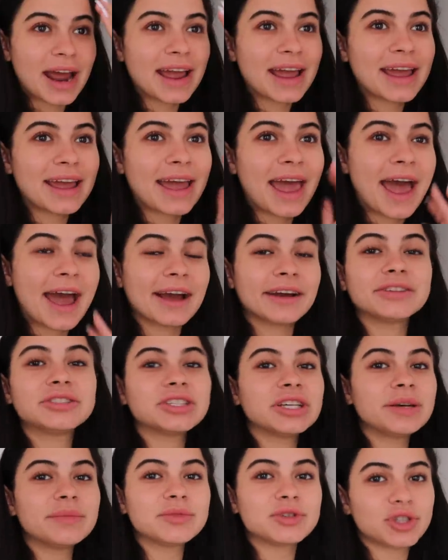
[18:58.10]
I
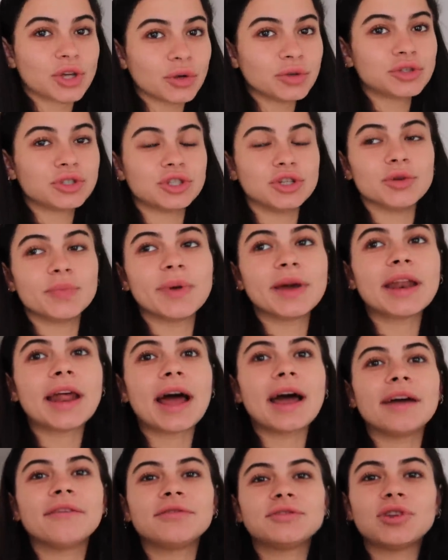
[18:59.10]
actually am so stupid.
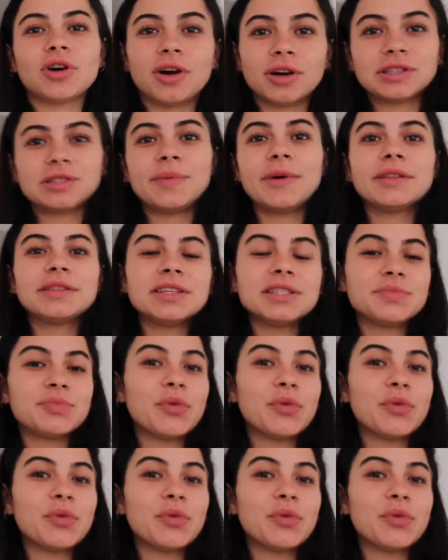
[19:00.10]
I've talked about this